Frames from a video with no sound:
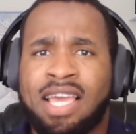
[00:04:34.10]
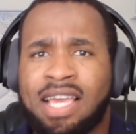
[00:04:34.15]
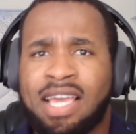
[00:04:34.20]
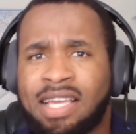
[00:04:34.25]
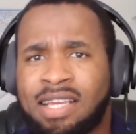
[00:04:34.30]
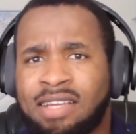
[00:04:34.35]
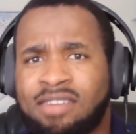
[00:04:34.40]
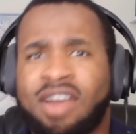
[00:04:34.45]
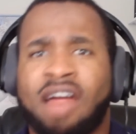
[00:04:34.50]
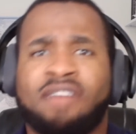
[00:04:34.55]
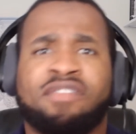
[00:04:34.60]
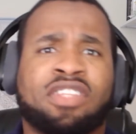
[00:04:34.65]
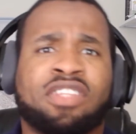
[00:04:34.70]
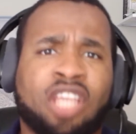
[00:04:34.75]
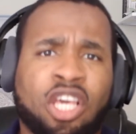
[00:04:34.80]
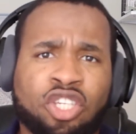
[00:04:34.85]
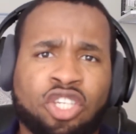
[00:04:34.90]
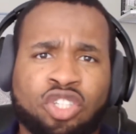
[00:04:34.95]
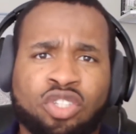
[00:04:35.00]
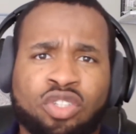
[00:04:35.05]

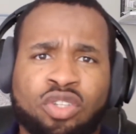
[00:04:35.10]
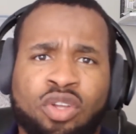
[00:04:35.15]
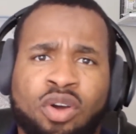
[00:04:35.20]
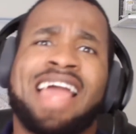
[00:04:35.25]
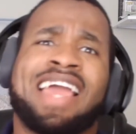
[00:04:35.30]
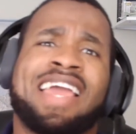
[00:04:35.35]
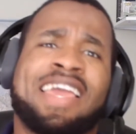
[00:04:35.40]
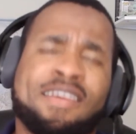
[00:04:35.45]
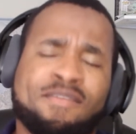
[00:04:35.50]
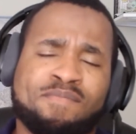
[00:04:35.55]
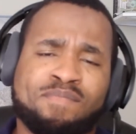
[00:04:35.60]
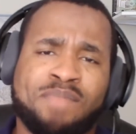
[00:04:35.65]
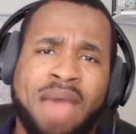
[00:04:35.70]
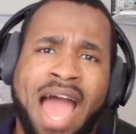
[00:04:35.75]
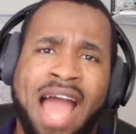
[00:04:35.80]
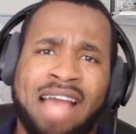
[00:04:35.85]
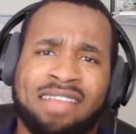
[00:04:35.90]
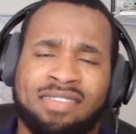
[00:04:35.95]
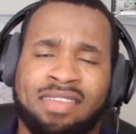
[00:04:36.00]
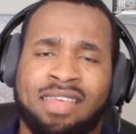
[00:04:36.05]
gravitational
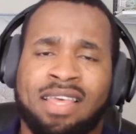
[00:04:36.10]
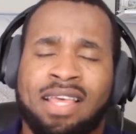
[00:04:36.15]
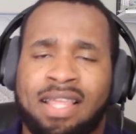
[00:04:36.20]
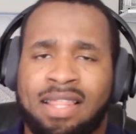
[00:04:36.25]
impact